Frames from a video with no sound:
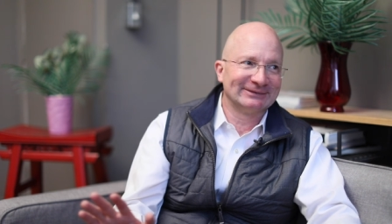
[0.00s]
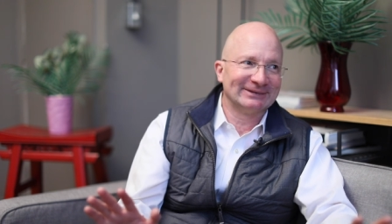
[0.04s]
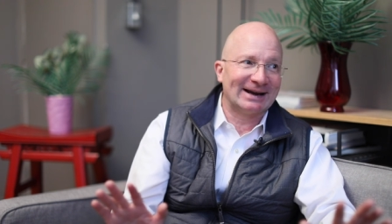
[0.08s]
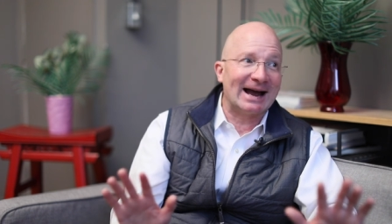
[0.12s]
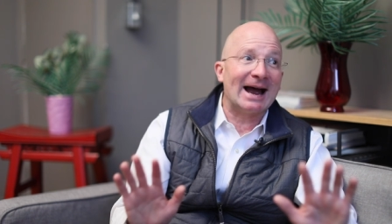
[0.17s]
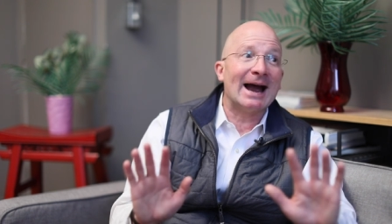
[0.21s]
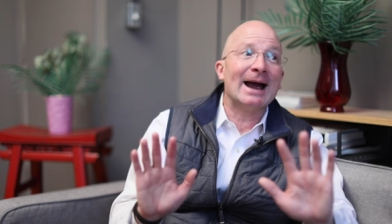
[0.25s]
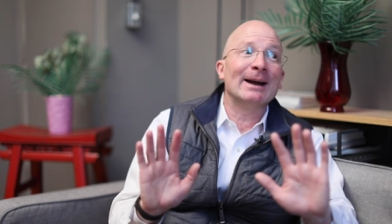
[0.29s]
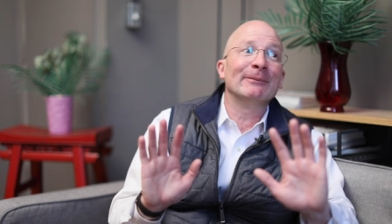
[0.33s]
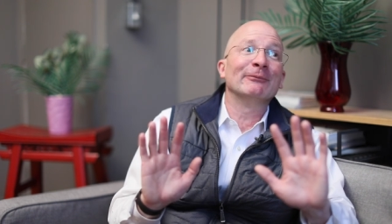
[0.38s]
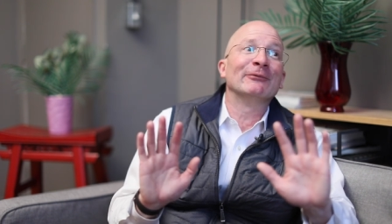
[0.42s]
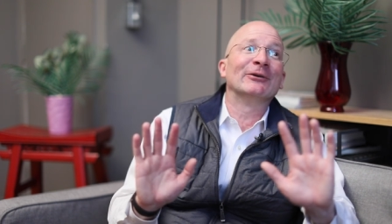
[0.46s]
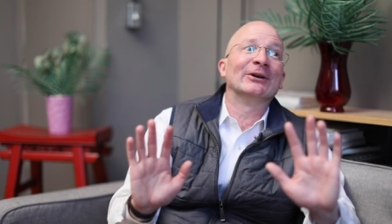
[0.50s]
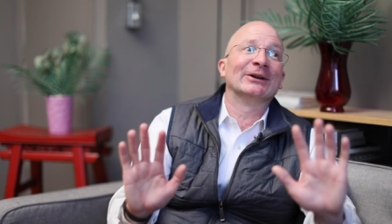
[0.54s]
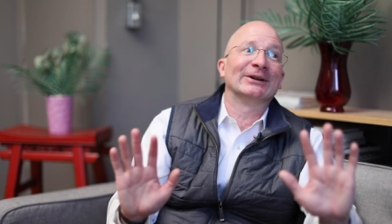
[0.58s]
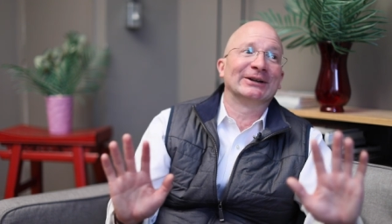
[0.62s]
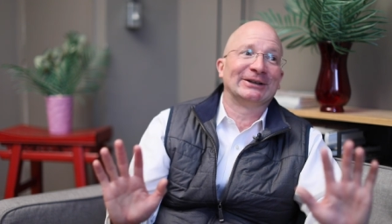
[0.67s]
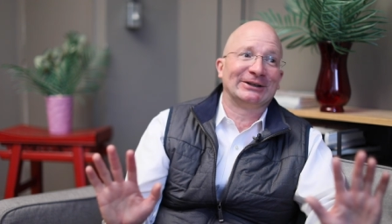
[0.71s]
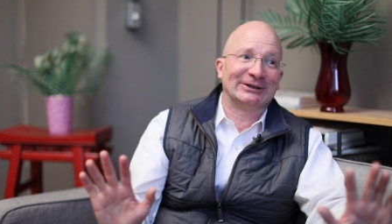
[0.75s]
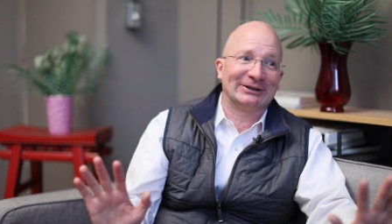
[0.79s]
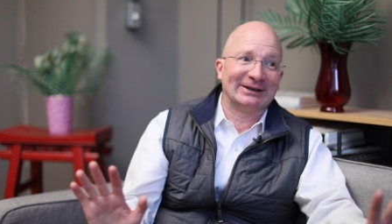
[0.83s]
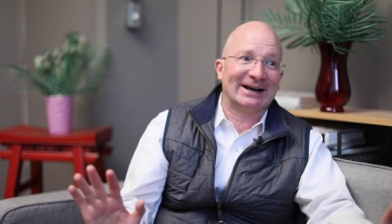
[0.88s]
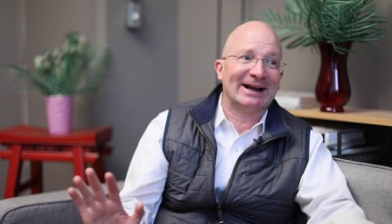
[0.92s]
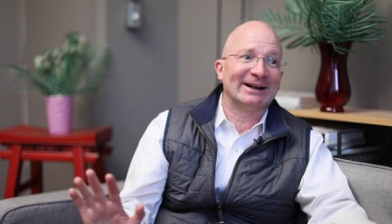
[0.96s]
I'm
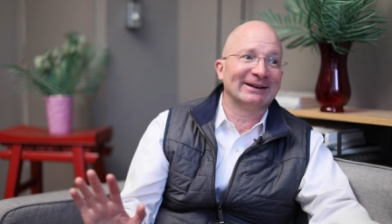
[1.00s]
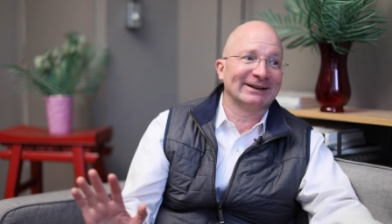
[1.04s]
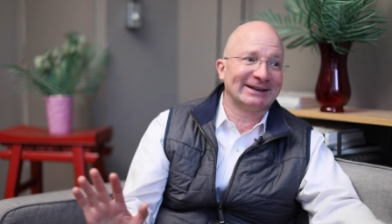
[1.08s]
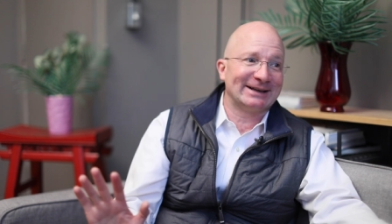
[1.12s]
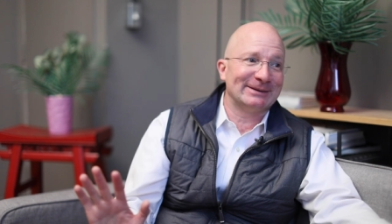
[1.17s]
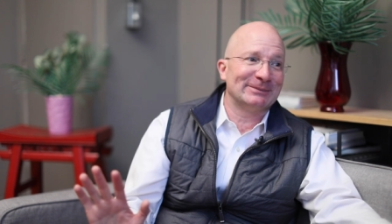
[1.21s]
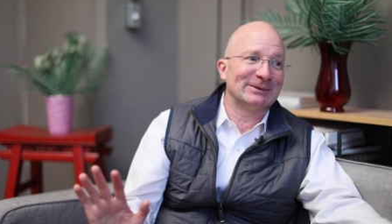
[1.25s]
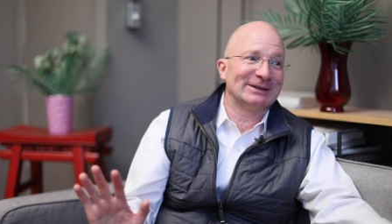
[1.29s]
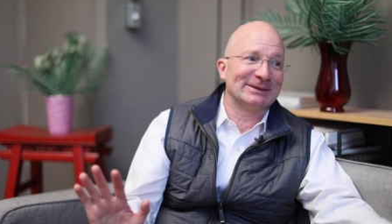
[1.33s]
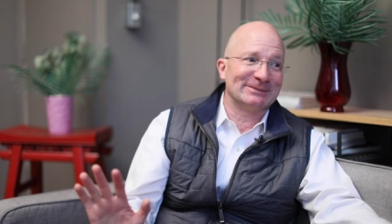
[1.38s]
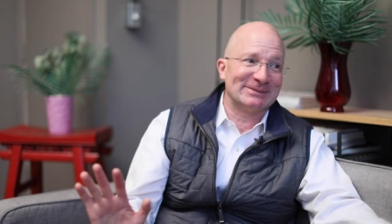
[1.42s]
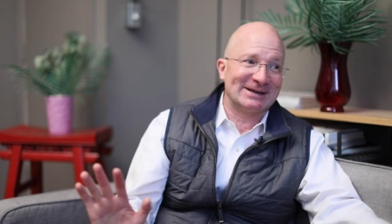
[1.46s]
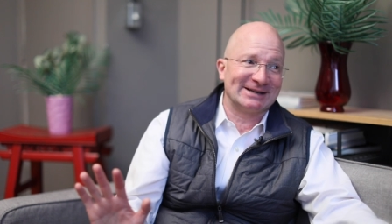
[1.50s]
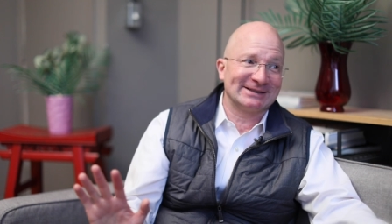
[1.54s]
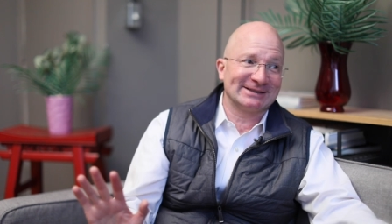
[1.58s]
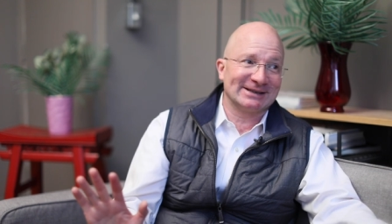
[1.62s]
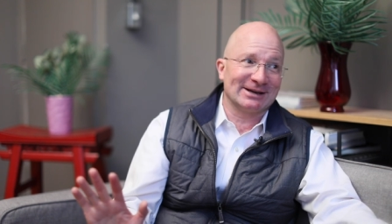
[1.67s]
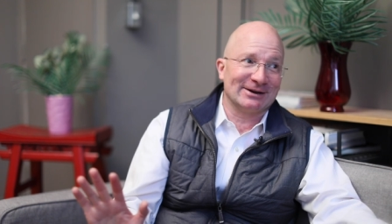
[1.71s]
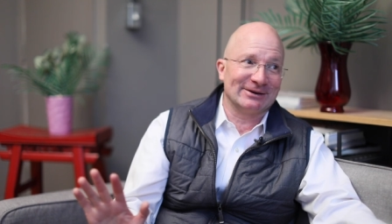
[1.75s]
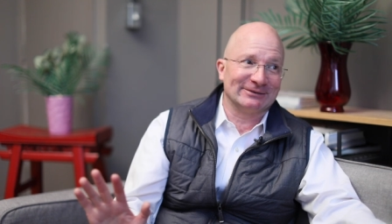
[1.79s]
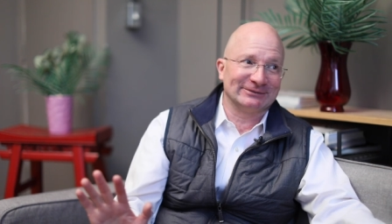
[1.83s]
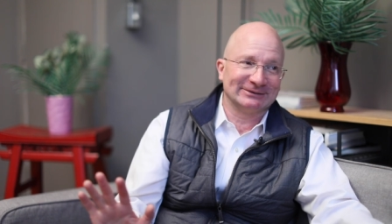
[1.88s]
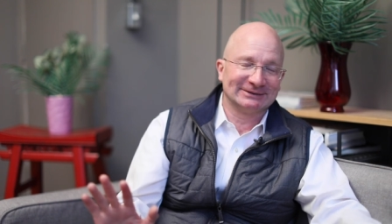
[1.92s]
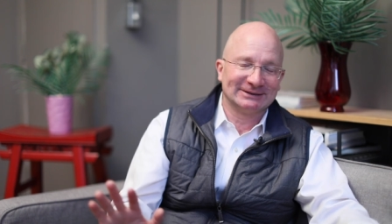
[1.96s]
really good. I'll keep it to
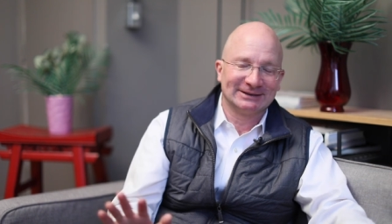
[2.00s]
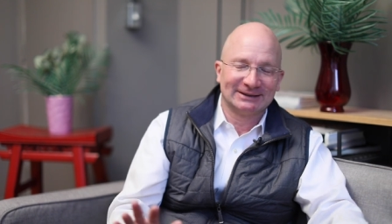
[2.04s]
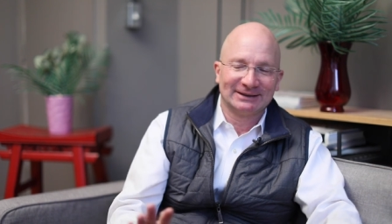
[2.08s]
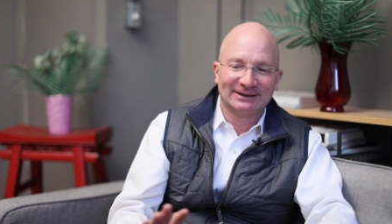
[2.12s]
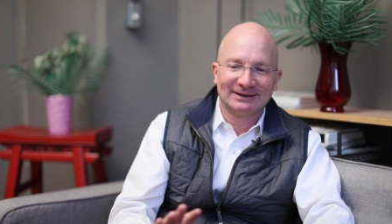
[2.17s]
myself.